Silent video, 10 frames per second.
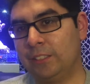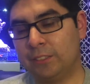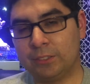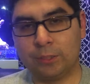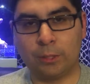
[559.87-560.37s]

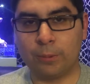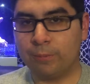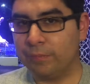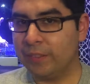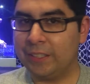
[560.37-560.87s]
So
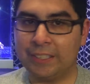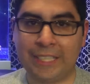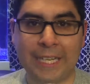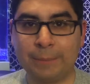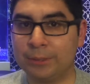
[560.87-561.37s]

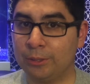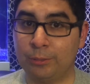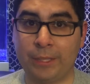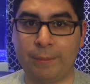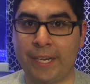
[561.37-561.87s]
I'm still
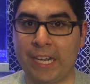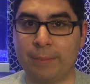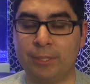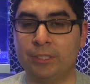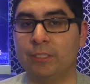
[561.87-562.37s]
weighing my
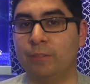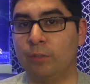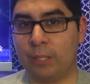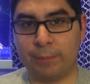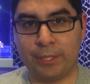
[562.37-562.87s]
options of
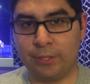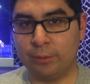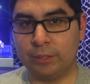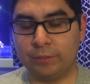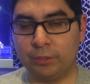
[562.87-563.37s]
what I'm going to do
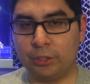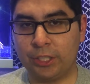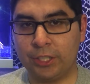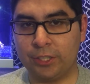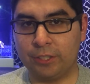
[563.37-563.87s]
with the
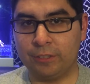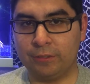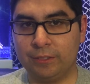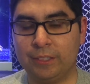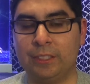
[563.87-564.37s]
filtration.
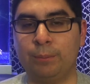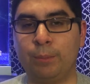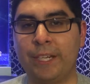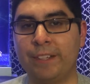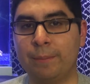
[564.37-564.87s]

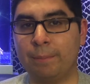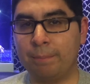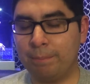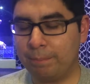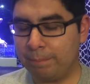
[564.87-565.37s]
Probably the
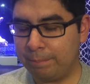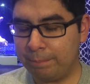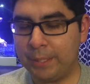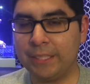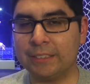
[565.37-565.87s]

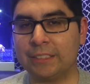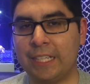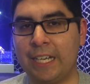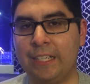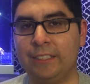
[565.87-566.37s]
biggest
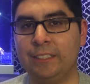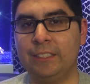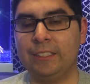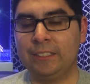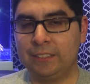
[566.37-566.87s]
con
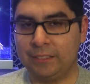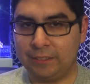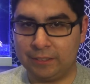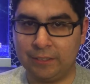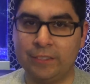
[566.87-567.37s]

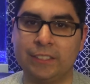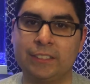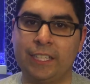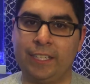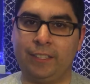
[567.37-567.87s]
of this
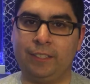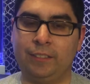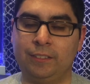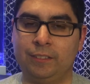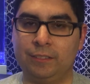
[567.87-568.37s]
tank,
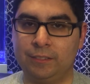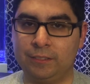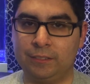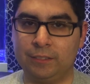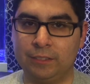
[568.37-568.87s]

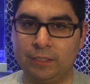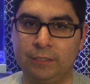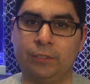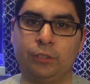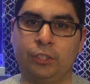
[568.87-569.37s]
the
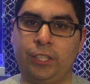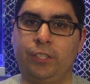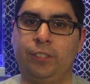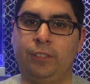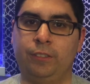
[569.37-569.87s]
filtration.